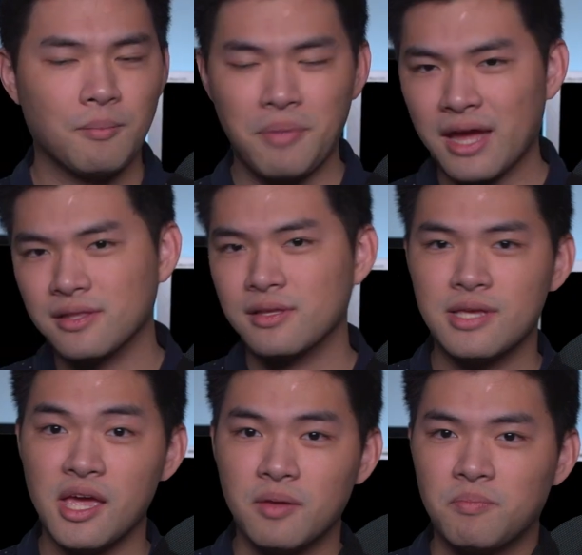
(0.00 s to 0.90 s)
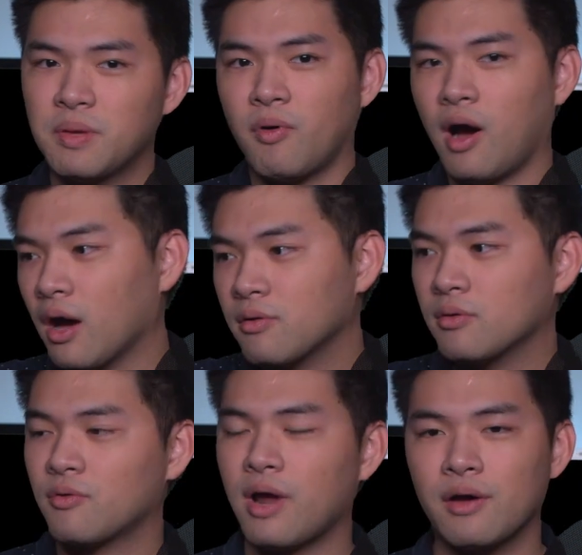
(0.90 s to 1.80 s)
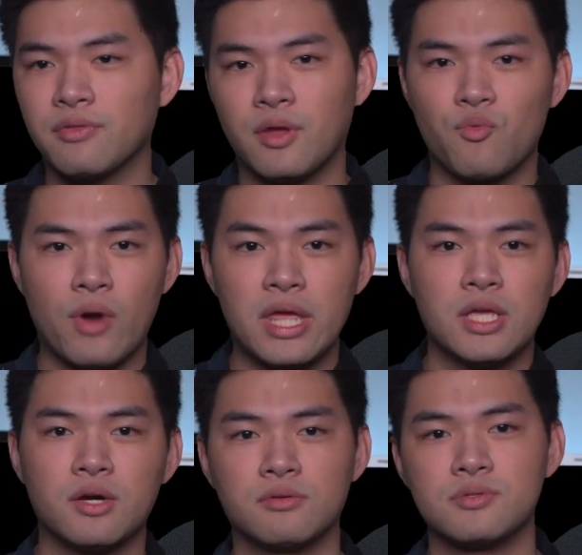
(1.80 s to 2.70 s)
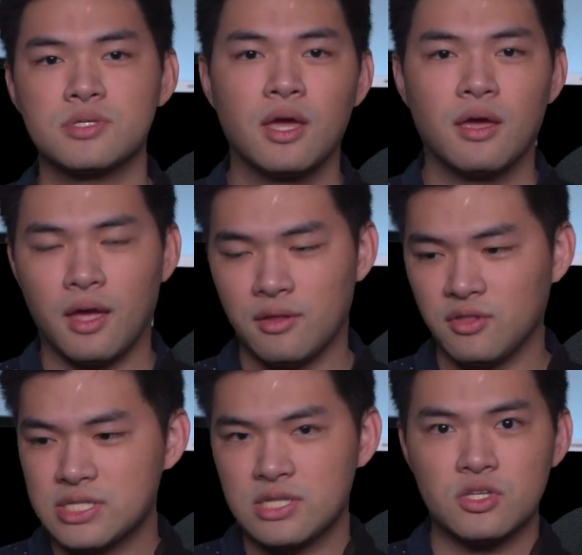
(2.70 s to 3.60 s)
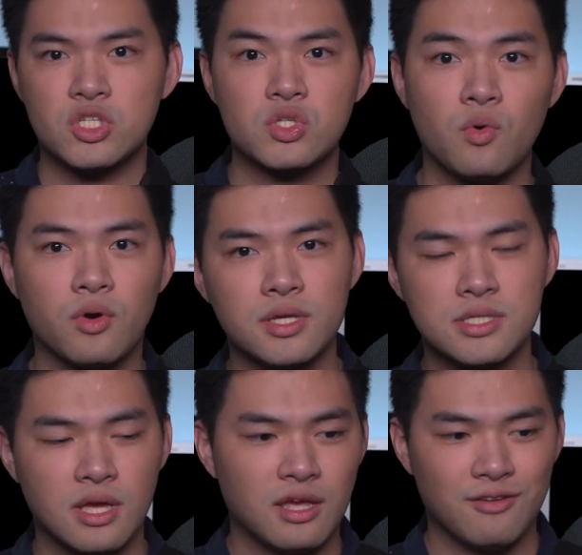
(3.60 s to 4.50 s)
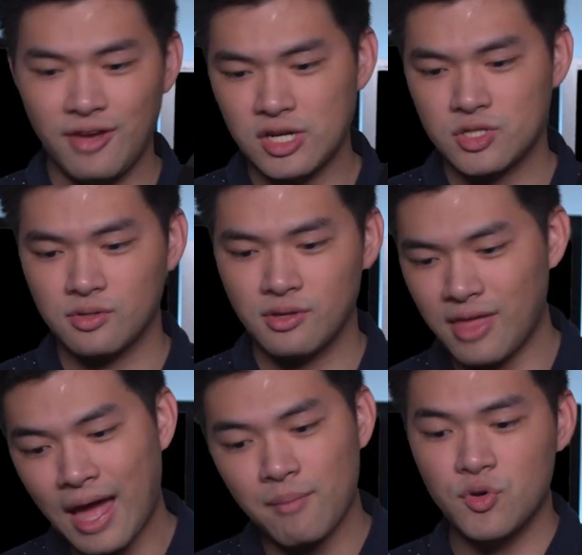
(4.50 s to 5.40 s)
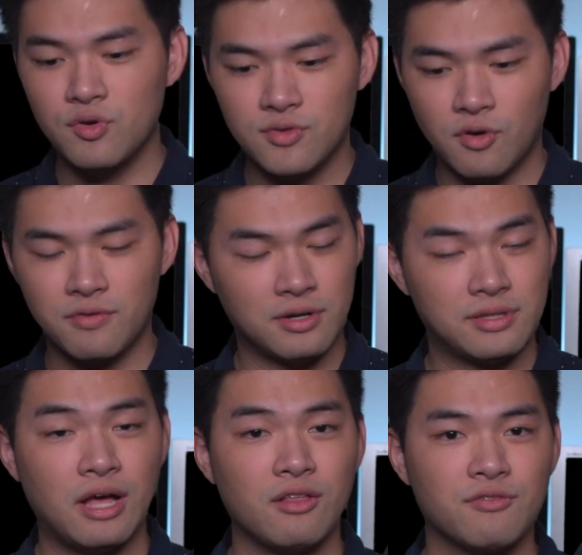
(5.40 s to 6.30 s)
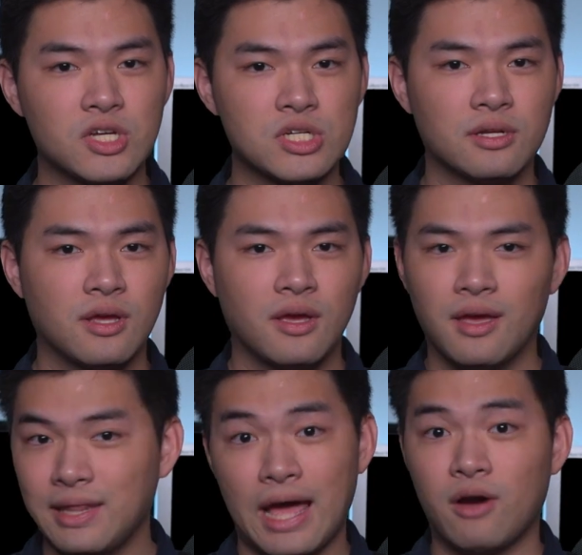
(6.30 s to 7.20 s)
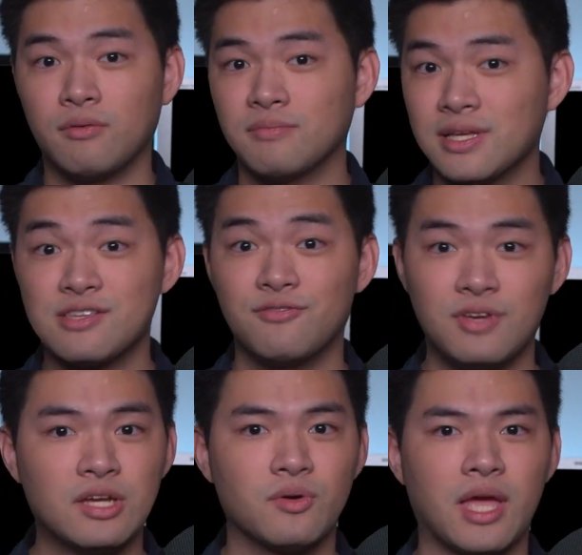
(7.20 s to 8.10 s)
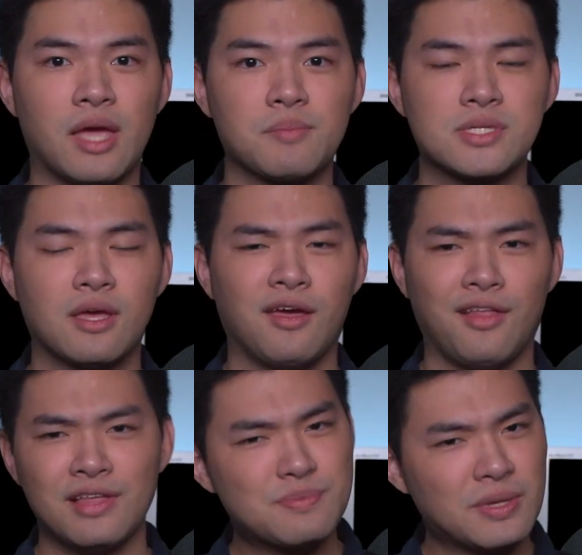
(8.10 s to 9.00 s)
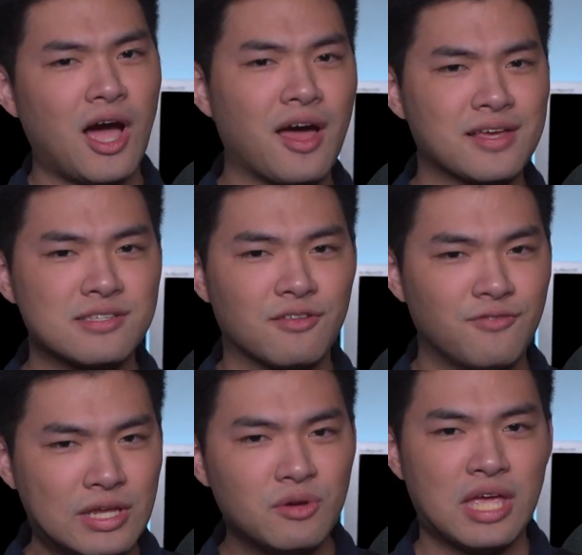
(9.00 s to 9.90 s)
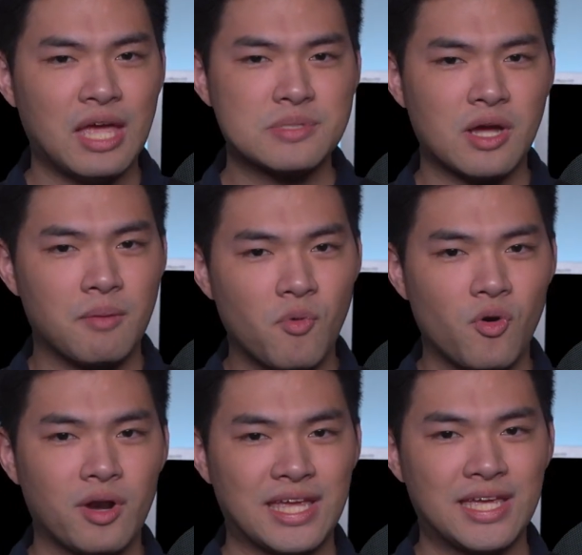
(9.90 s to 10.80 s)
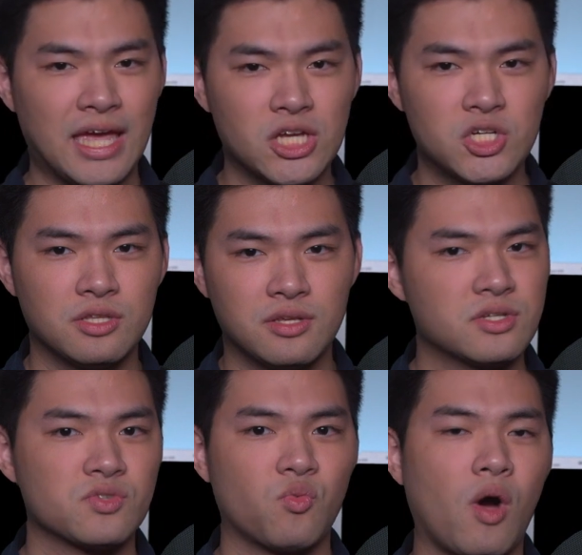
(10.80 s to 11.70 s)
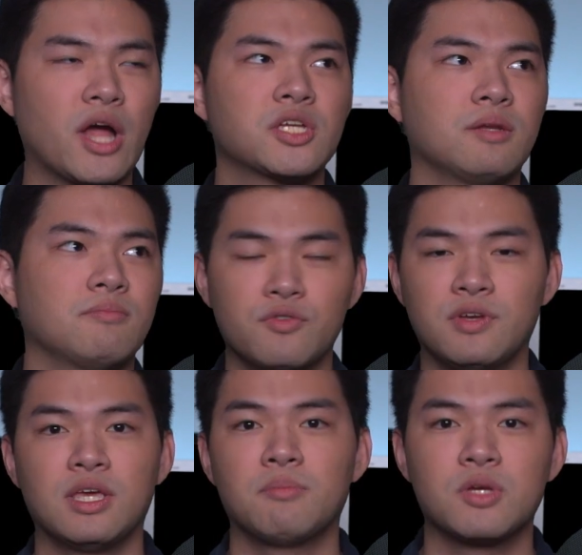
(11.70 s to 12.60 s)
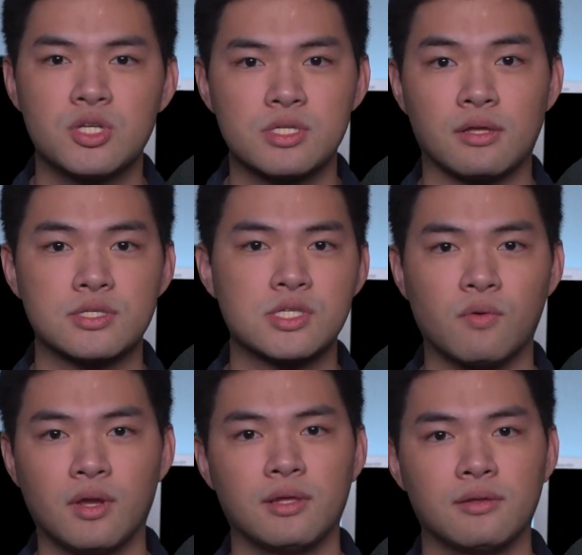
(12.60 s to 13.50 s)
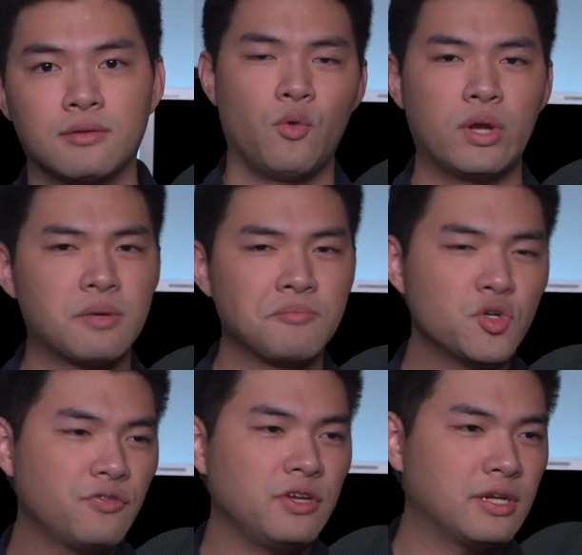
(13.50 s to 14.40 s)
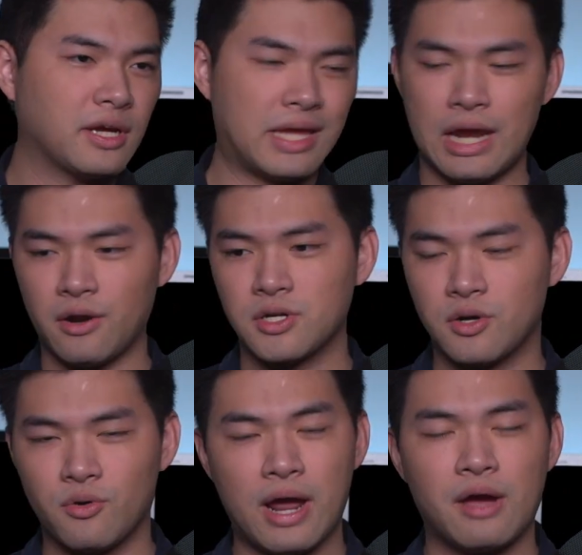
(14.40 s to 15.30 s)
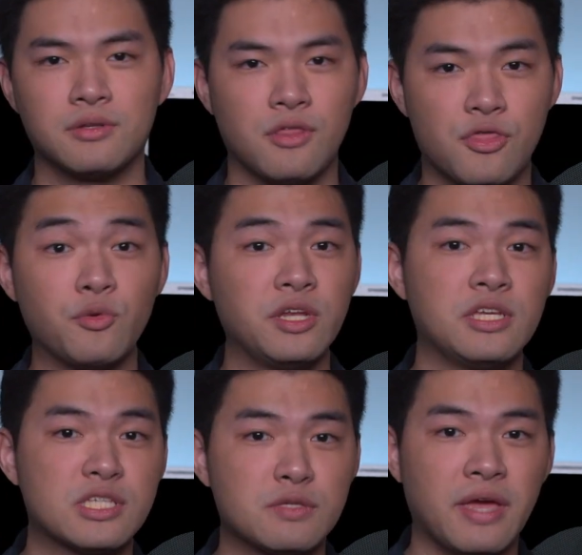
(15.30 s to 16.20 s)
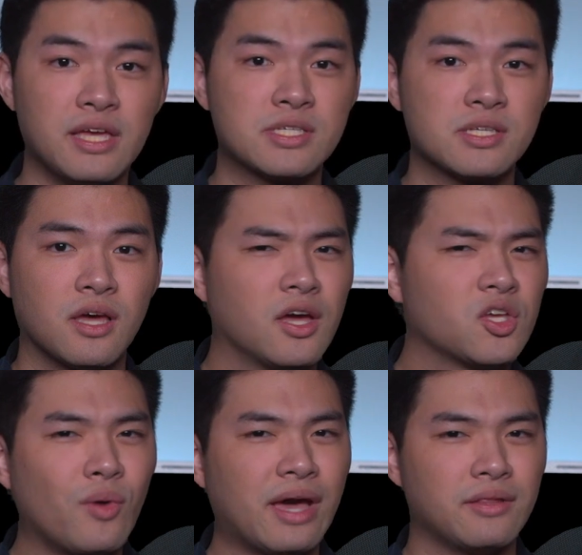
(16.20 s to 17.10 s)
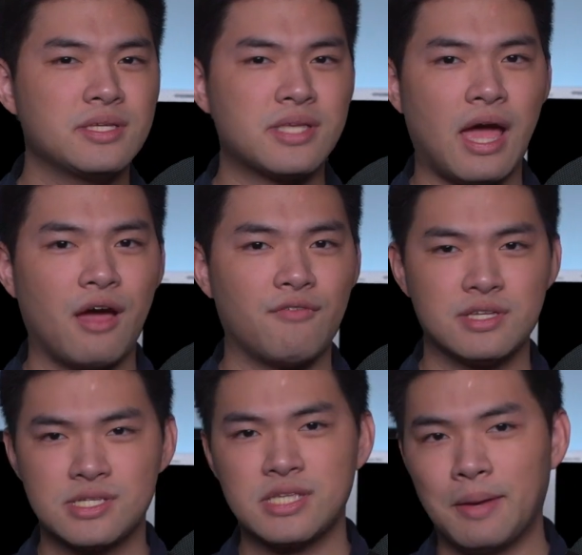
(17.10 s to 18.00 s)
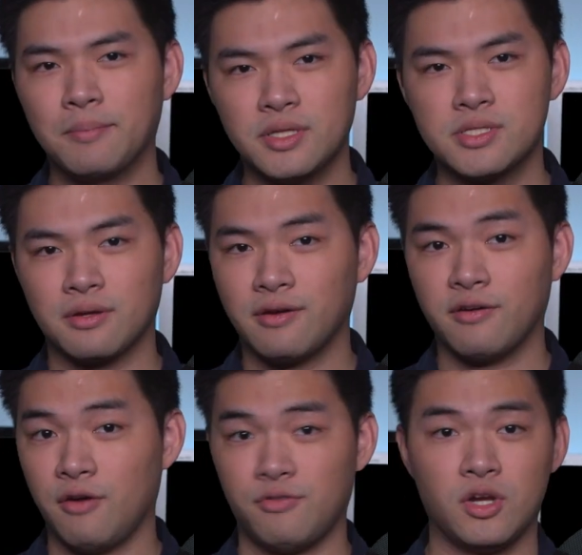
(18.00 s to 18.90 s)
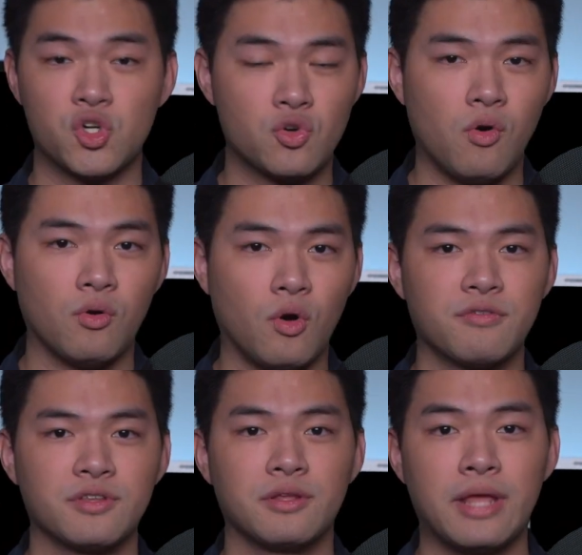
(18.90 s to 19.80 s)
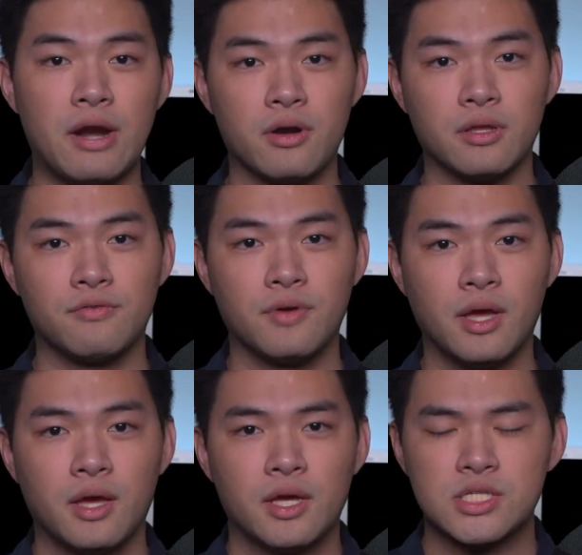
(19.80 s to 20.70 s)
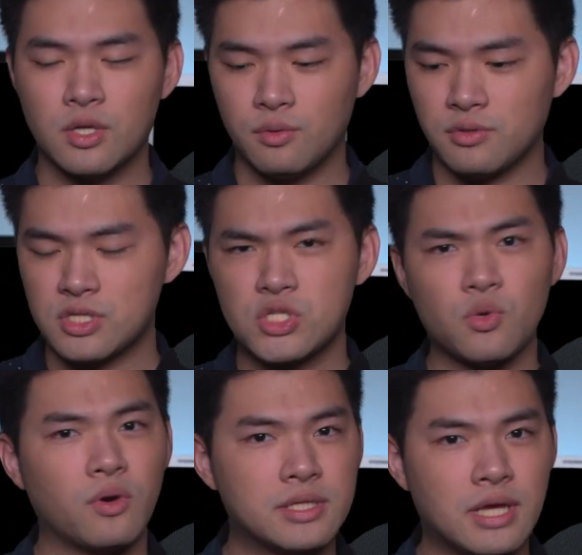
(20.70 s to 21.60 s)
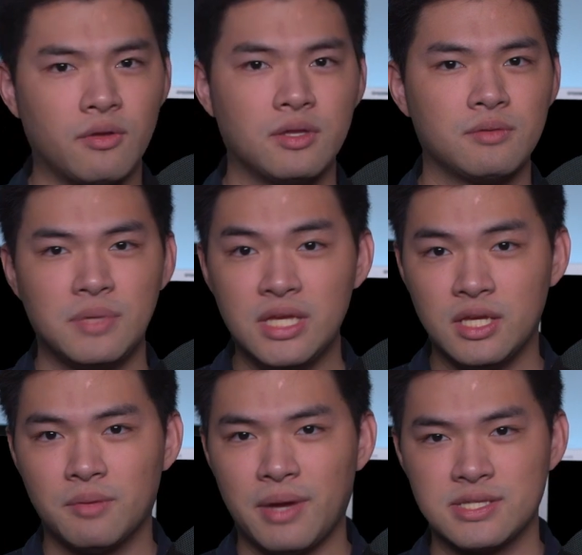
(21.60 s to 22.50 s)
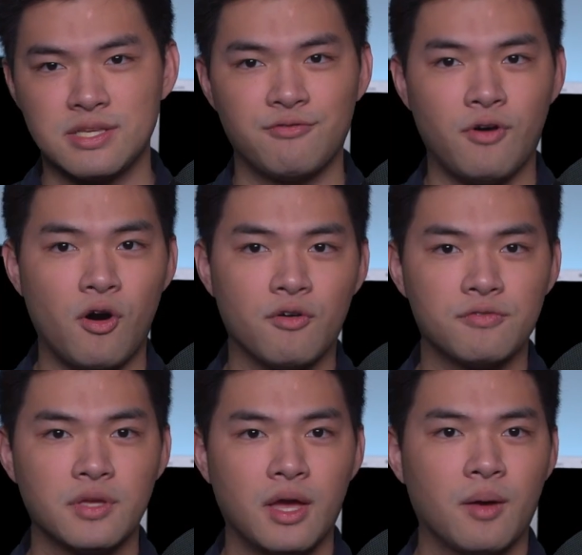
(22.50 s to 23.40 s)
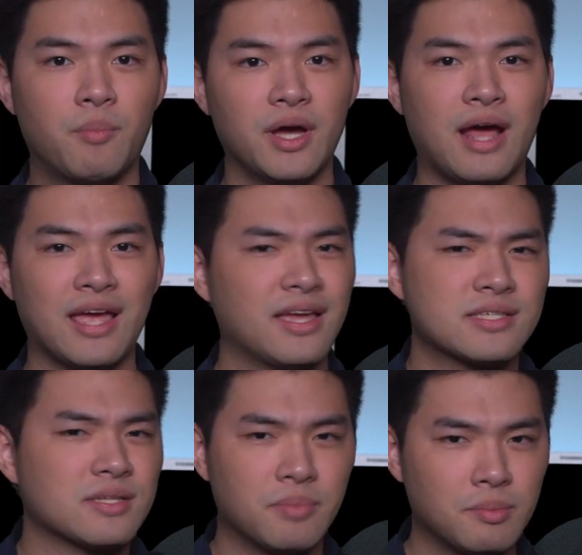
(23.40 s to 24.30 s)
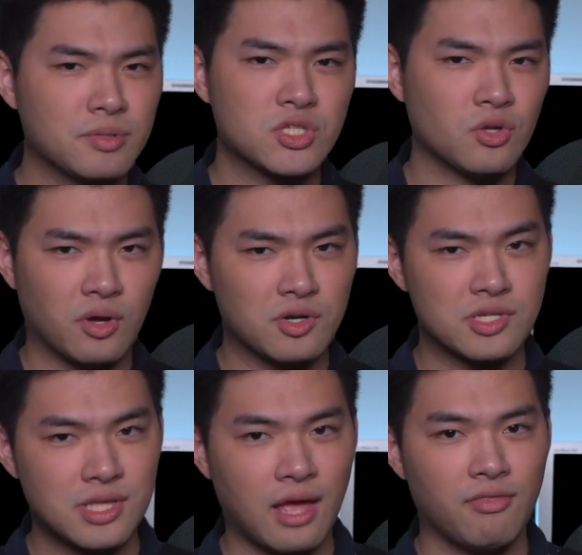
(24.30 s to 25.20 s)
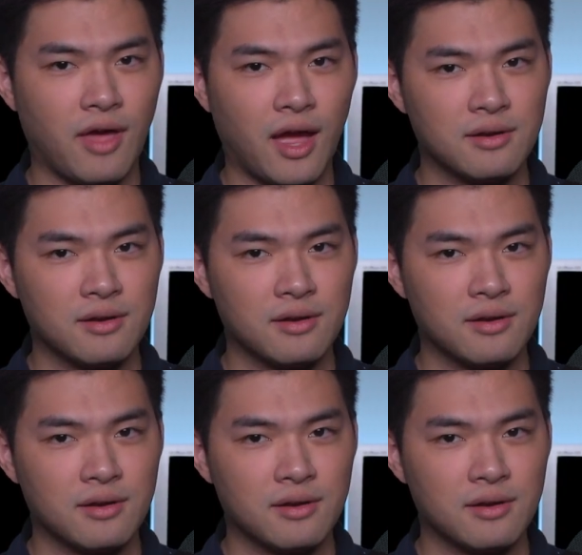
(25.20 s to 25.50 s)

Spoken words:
Back in the day, people huddled around their radios and listened to stories. Eventually, that moved over to television, and now it's in video games. And let's be honest, video games are more engaging than just watching moving images on screen. When you're moving a character around in 3D space, you at least have a semblance of control over the narrative. So the storytelling medium has evolved, but I guess some people just don't understand that.